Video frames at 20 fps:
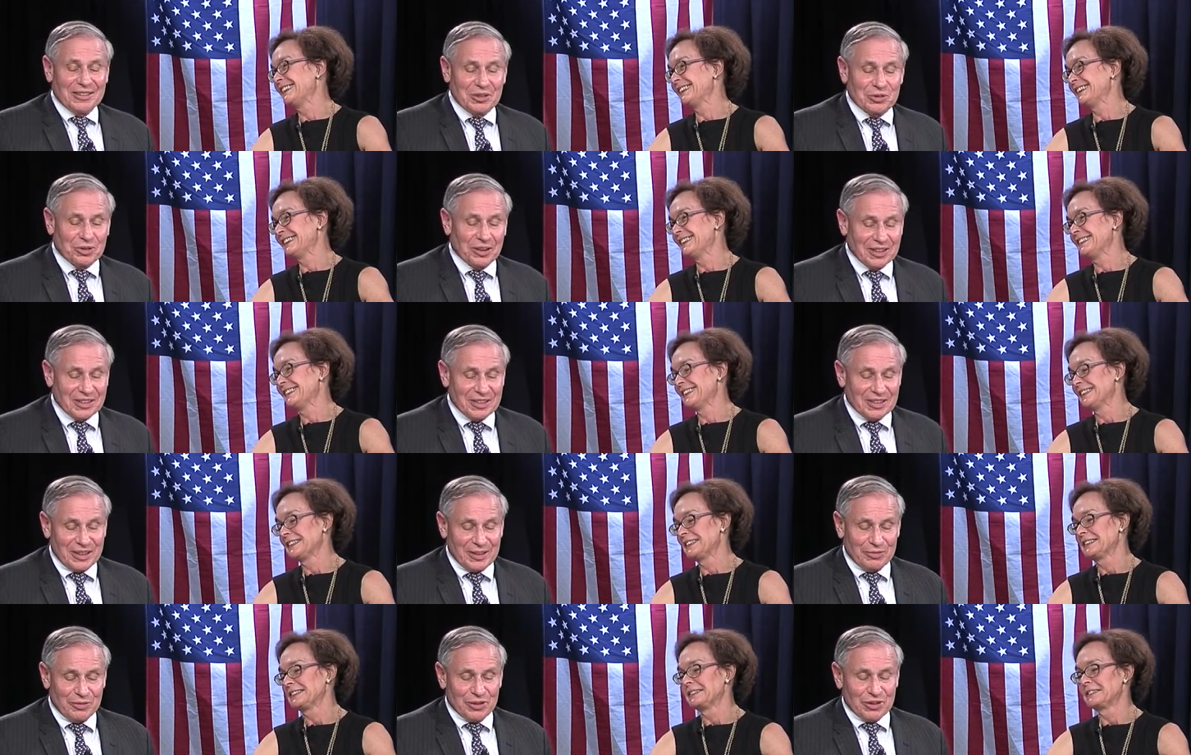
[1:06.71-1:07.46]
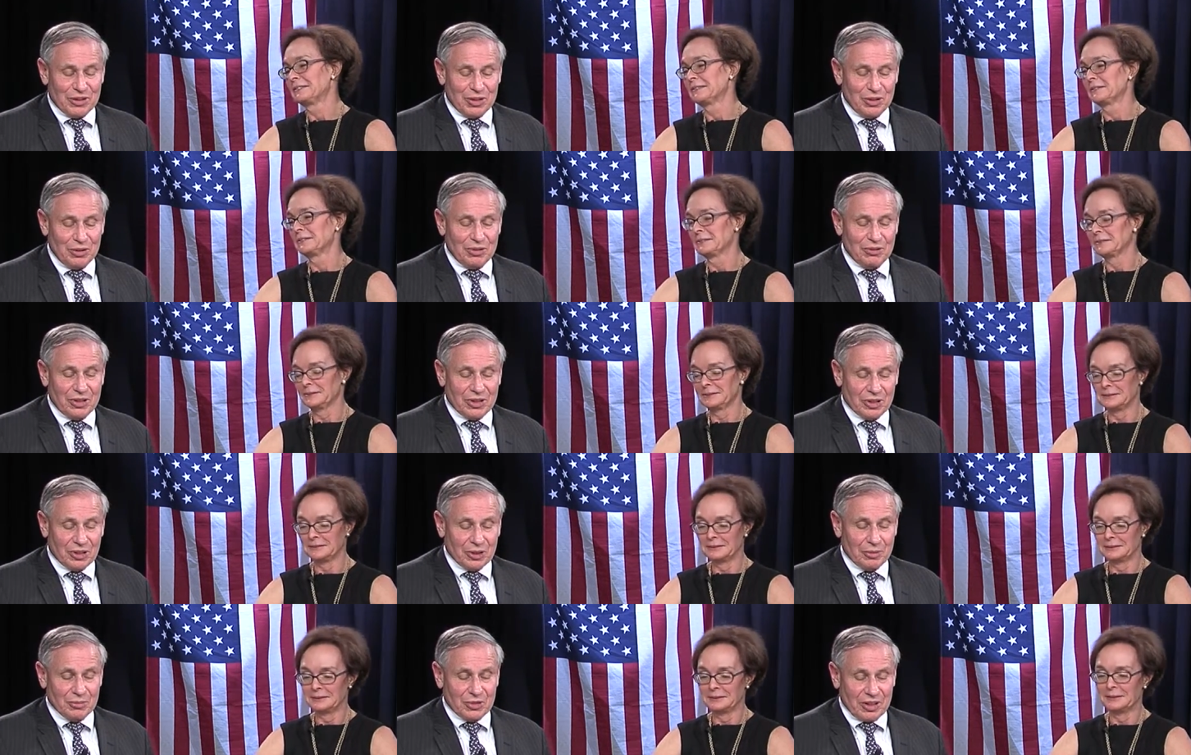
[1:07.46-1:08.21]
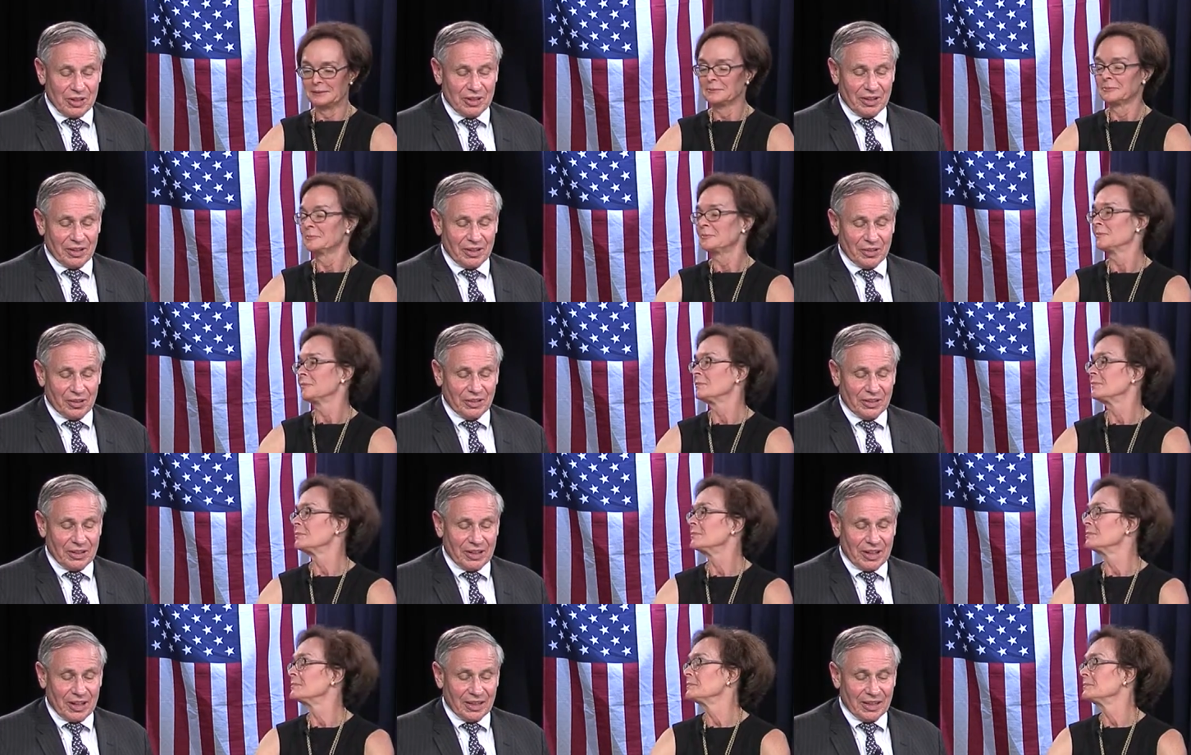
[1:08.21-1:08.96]
Speaker 1: trustee for two terms in the
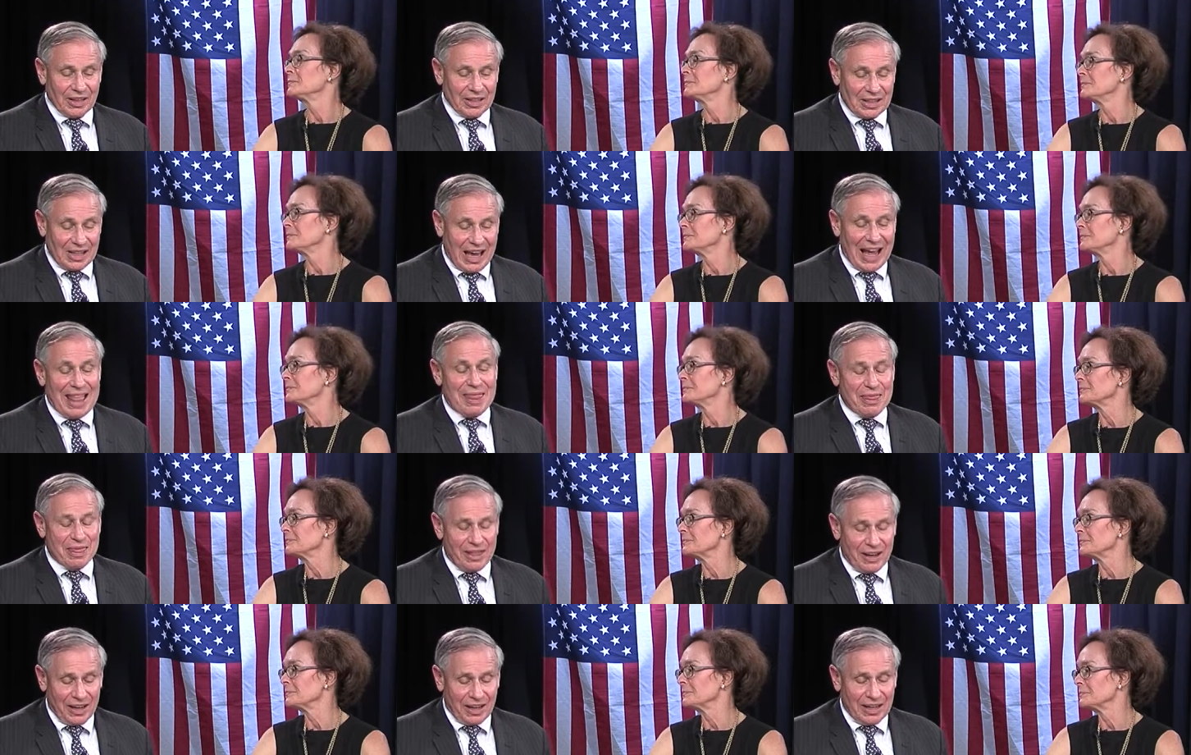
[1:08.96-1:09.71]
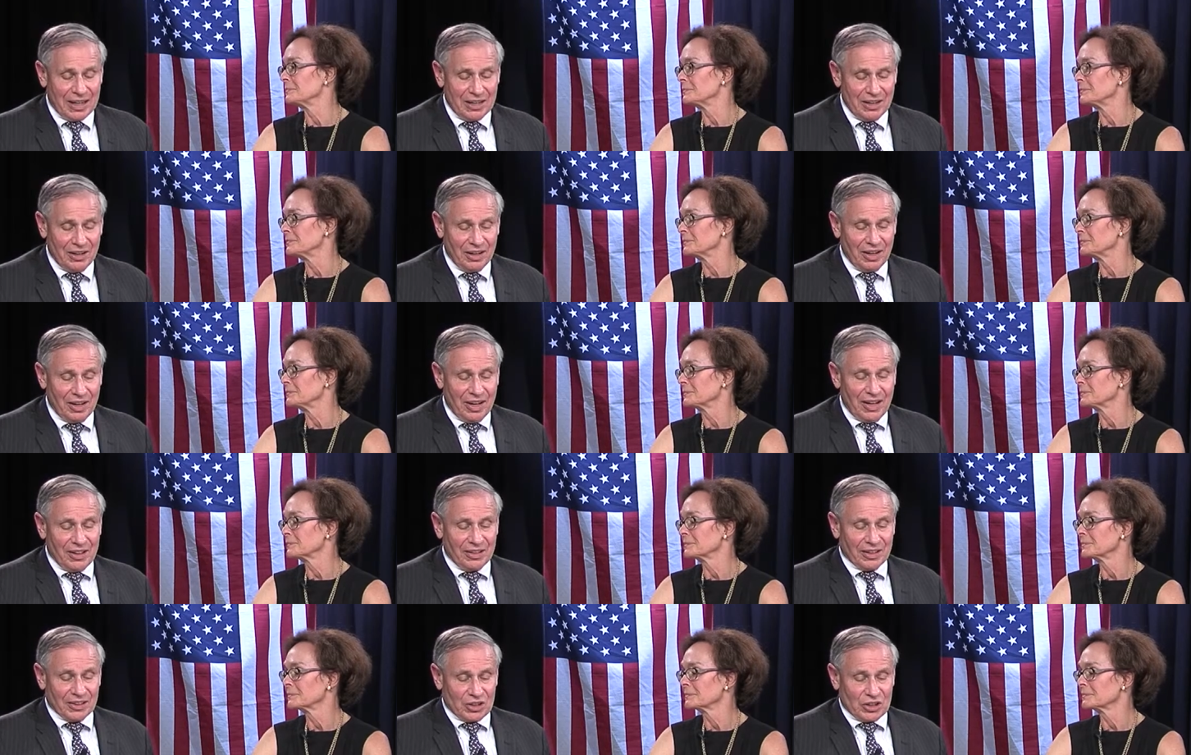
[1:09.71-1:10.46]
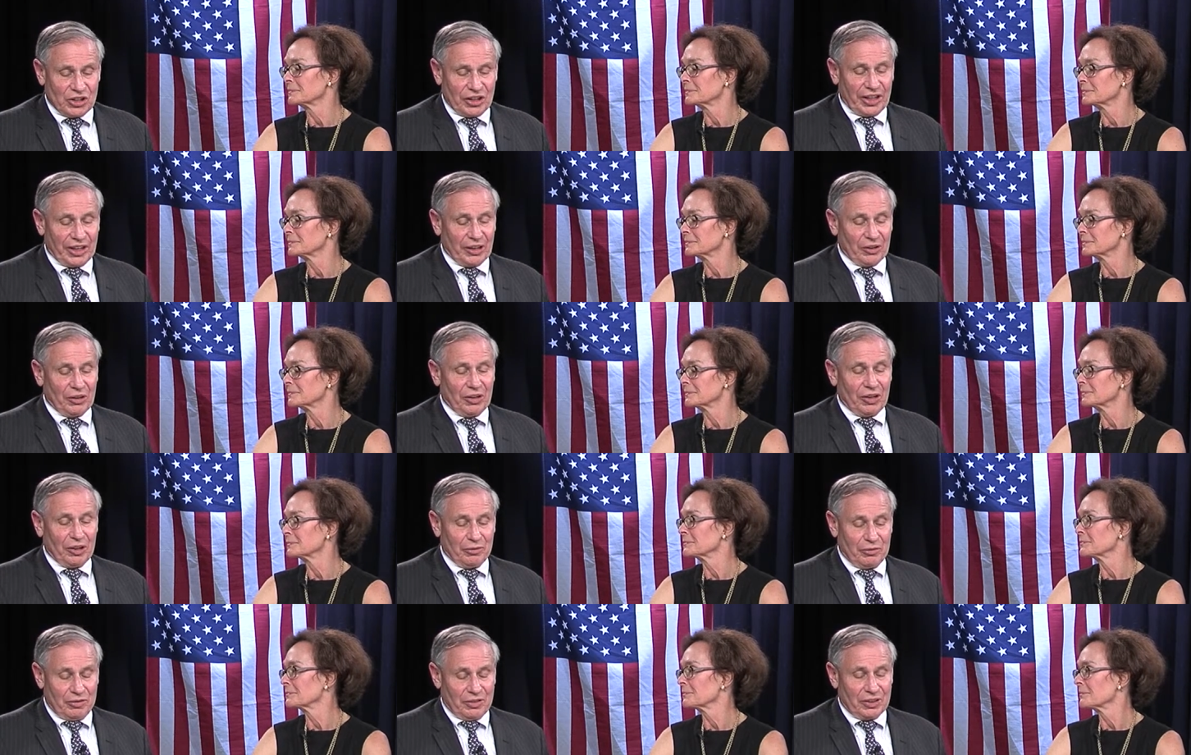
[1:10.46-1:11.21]
early 90s, and then the chair
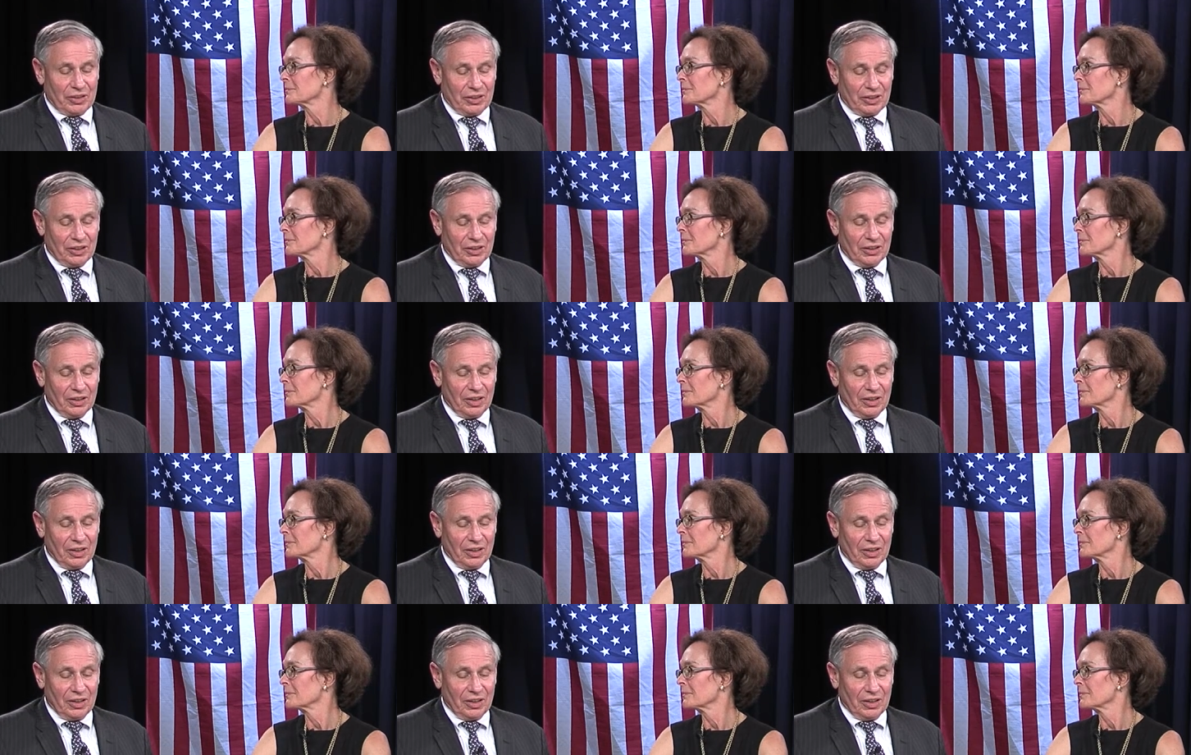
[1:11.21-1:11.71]
of the